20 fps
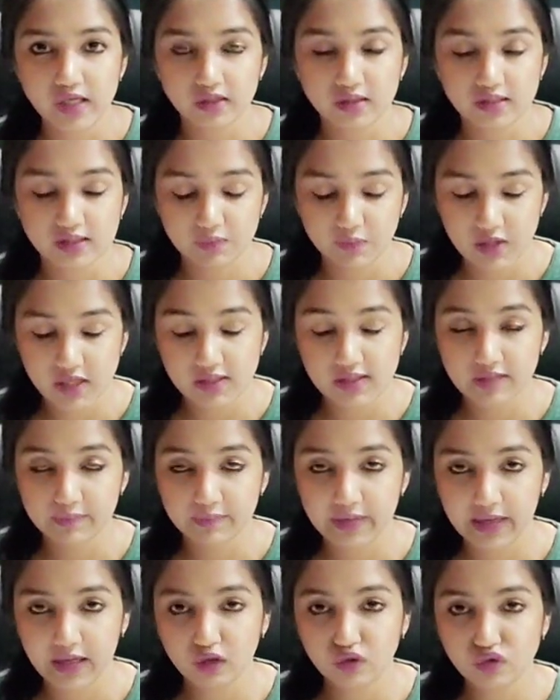This speaks
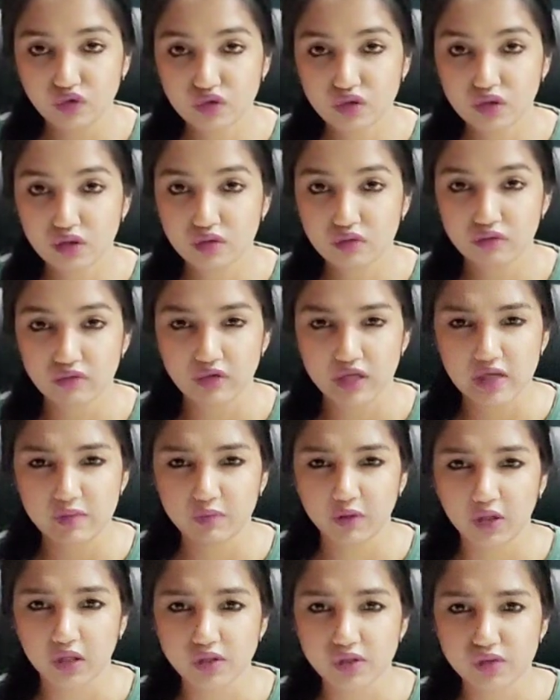about
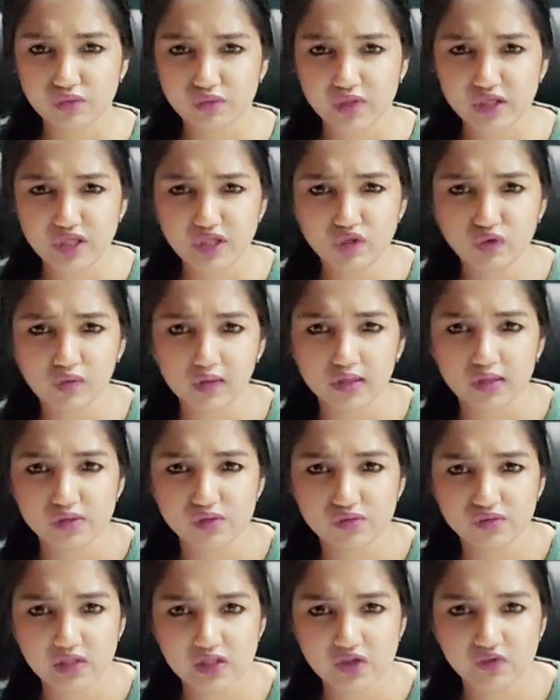rebirths, renewals,
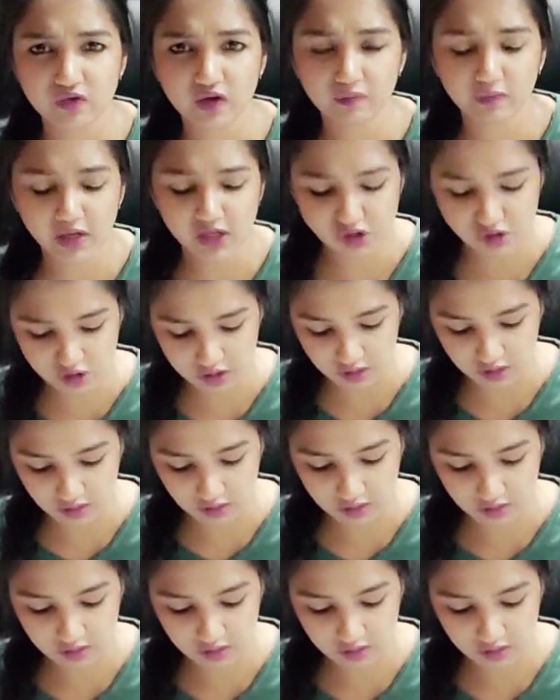transformation,